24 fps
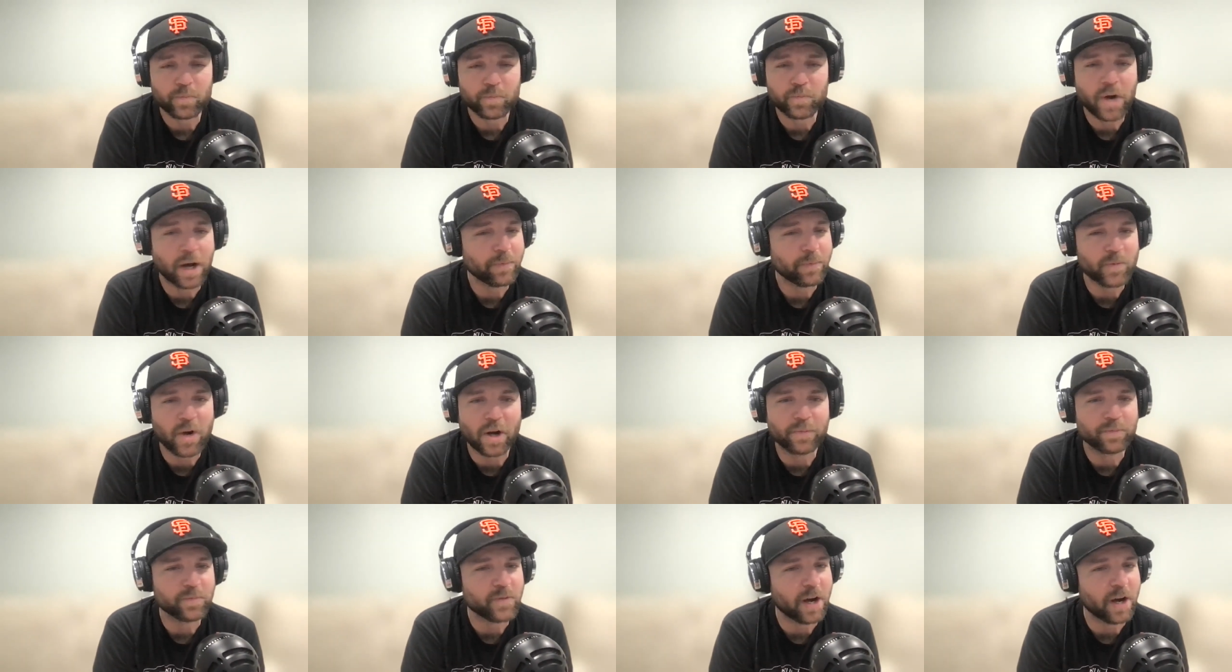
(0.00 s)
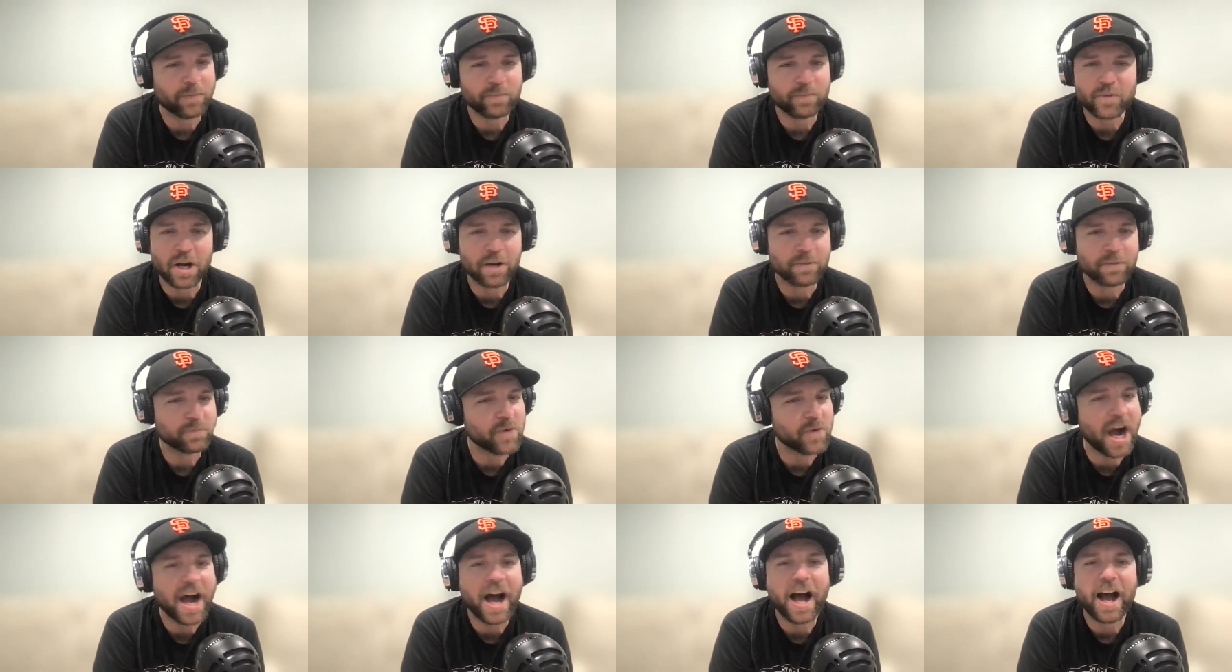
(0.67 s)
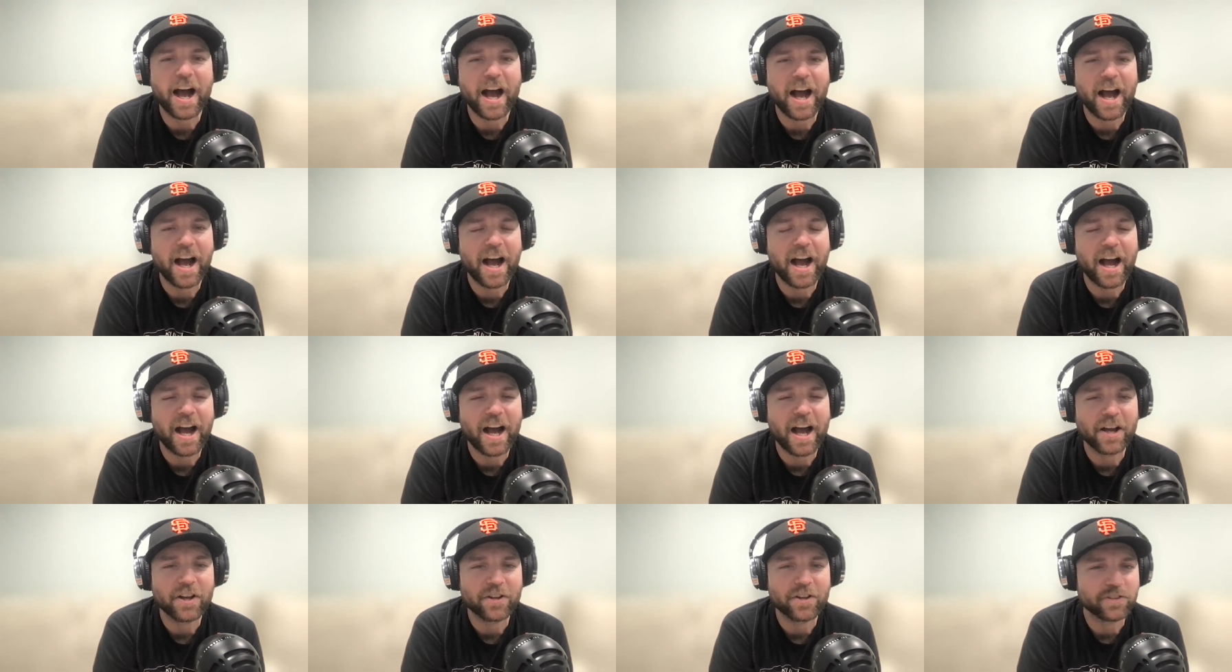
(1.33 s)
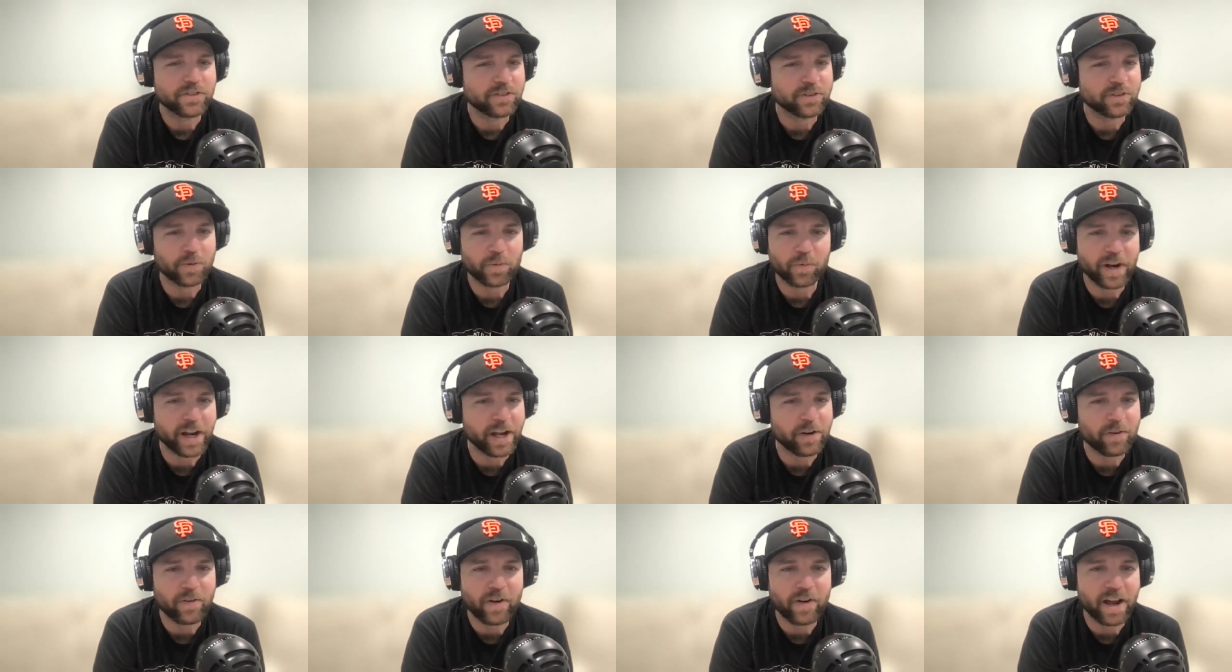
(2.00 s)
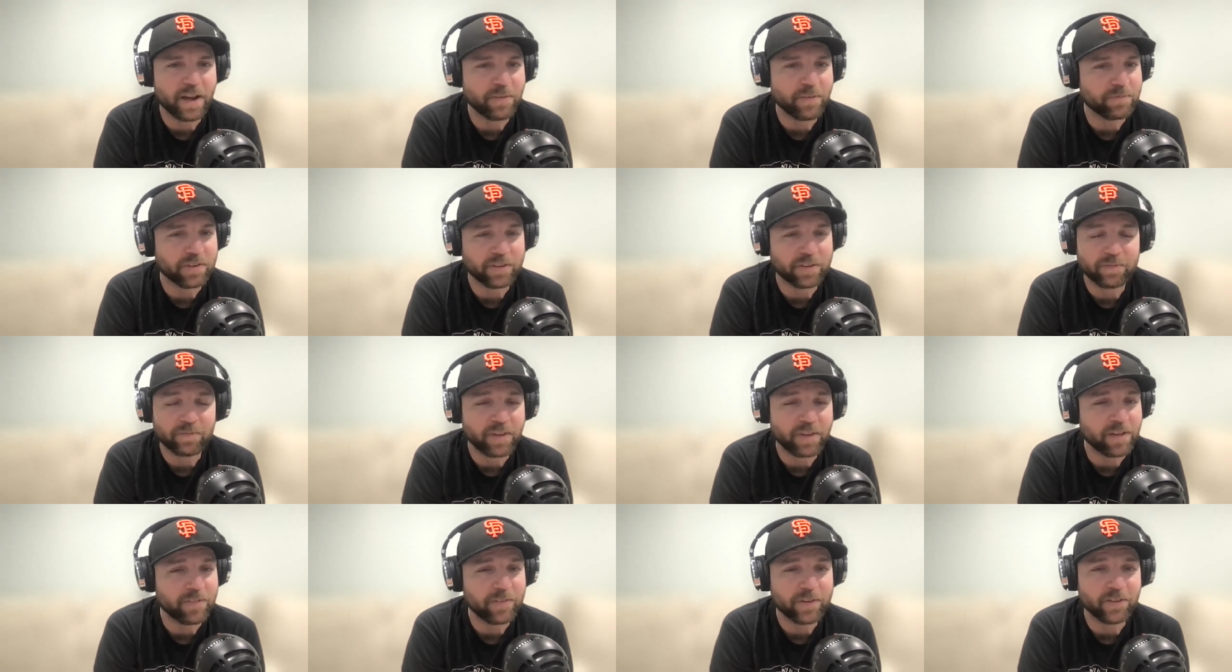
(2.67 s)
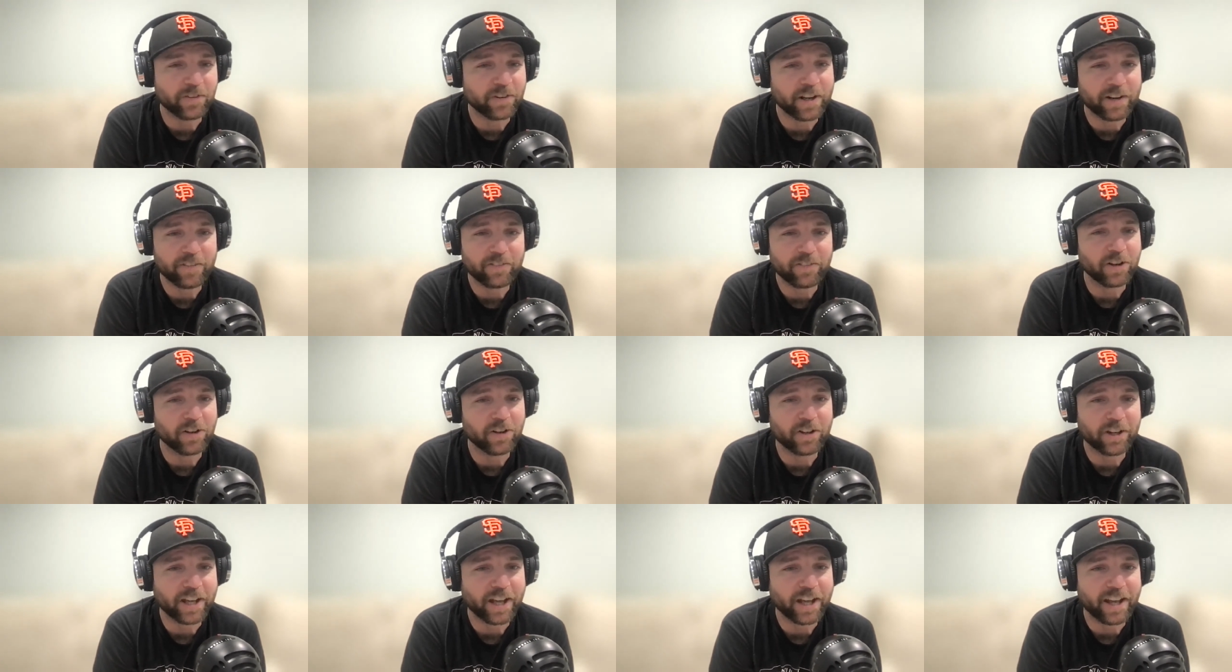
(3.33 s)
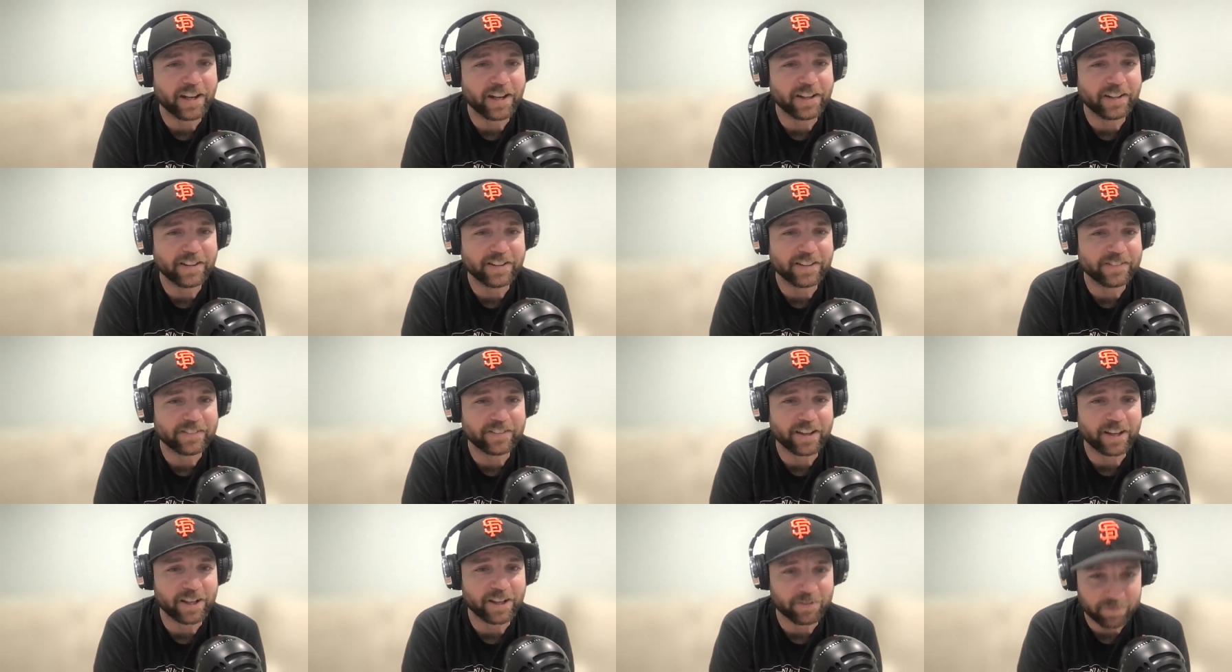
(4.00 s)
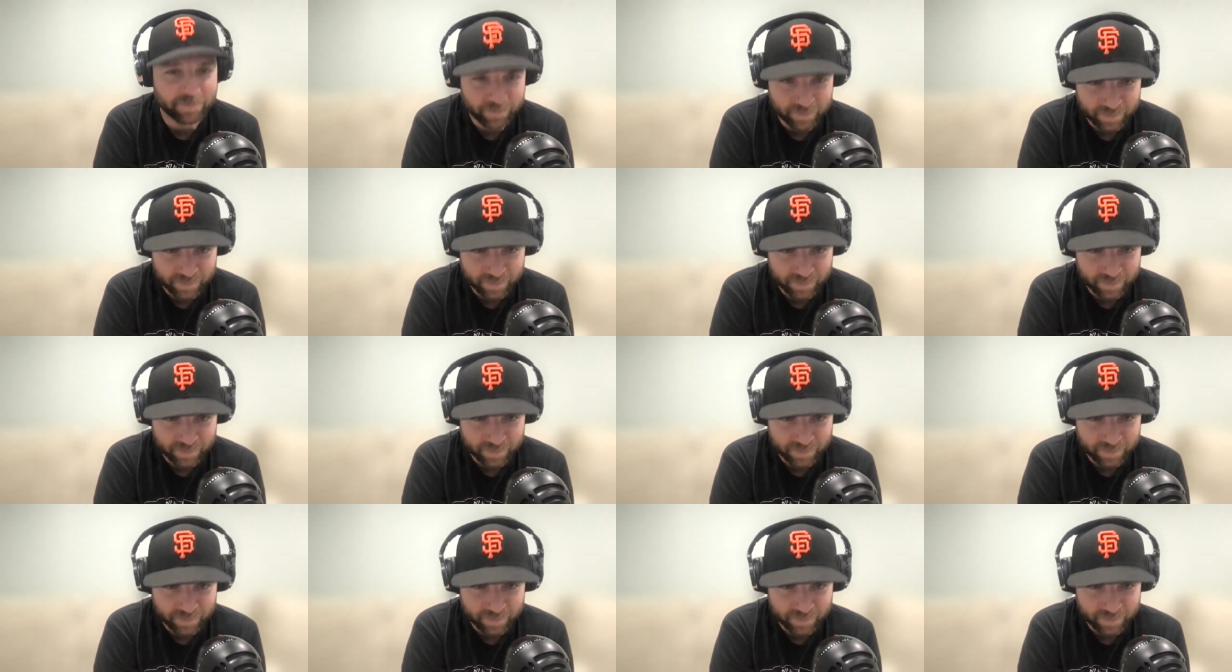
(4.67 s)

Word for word: Mwah, mwah, mwah, Saran wrap. Maybe you'll never look at it the same.